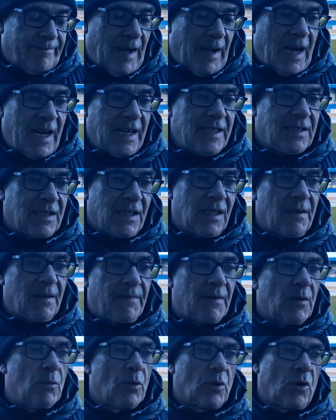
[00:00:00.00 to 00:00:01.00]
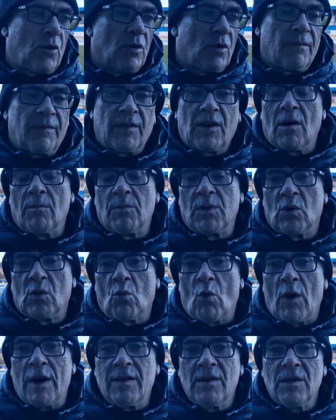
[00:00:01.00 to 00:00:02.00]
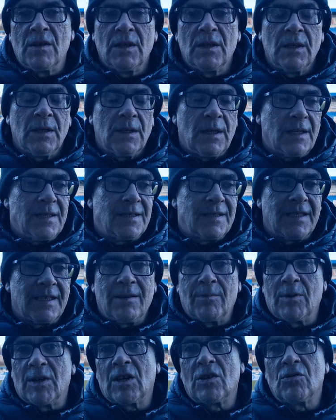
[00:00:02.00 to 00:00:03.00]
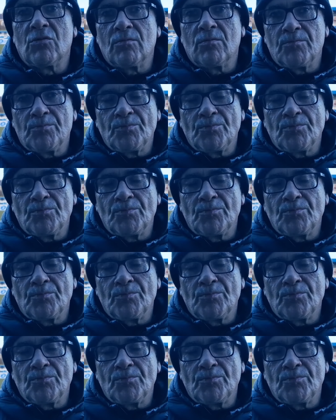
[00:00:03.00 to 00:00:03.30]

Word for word: I certainly feel we're good enough to come here and win, and today we didn't.